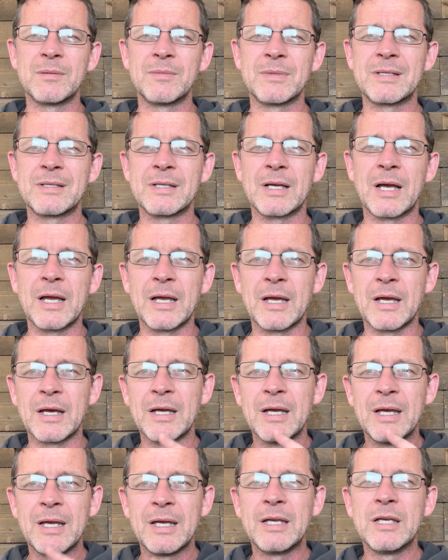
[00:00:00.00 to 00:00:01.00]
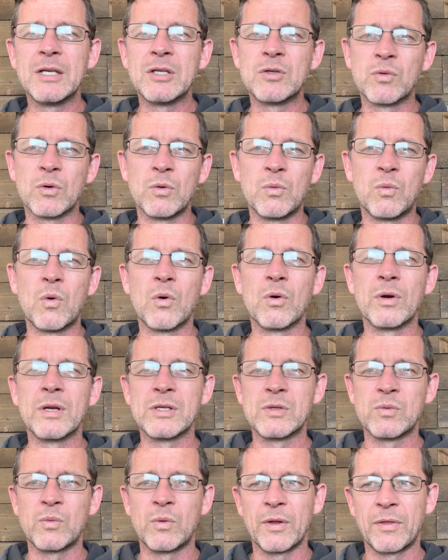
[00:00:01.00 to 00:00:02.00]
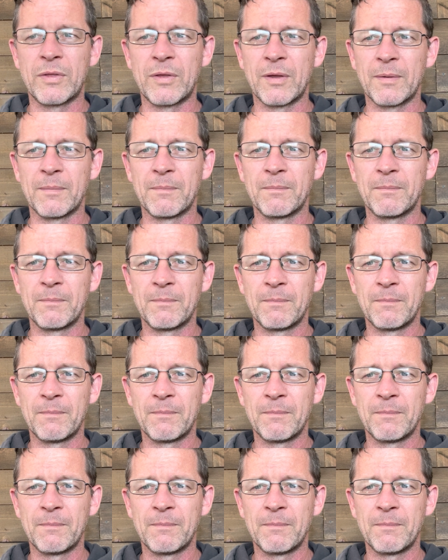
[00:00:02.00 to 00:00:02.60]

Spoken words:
Messiah, his reward is with him?